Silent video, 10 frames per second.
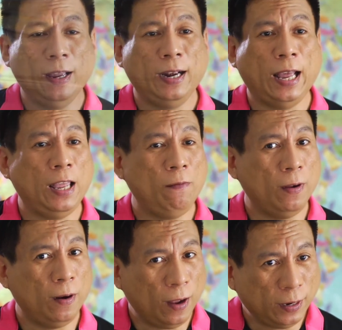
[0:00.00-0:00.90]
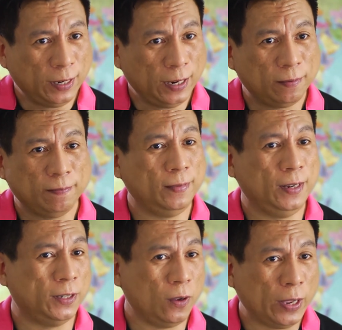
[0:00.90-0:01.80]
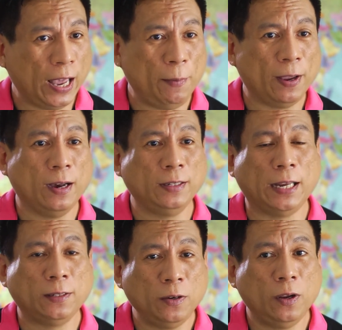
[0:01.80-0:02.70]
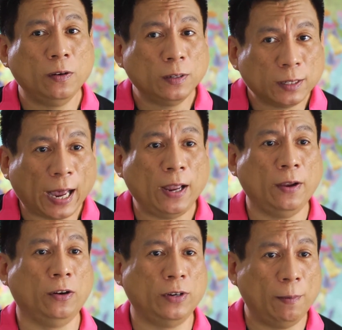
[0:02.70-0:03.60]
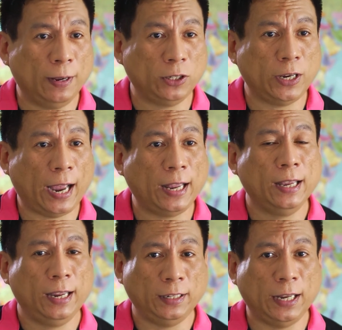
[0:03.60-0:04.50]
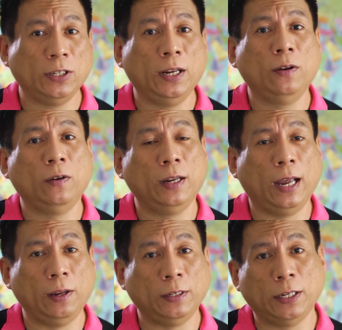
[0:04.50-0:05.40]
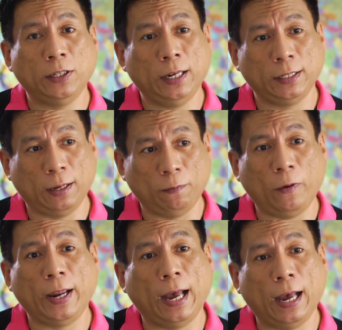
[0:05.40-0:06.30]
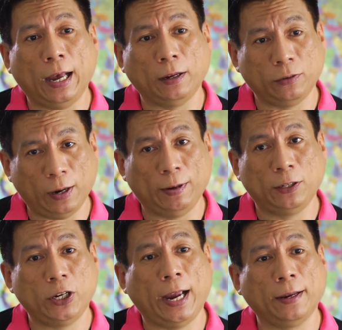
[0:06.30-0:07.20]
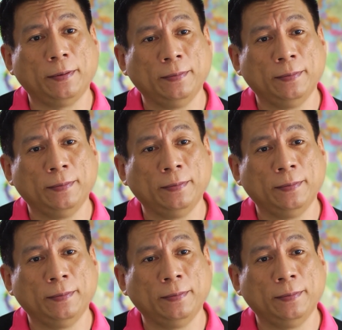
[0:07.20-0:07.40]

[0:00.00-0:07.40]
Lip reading: that if you lost it, it's okay, because as long as you don't sign on your traveler's check, it's actually a void traveler's check.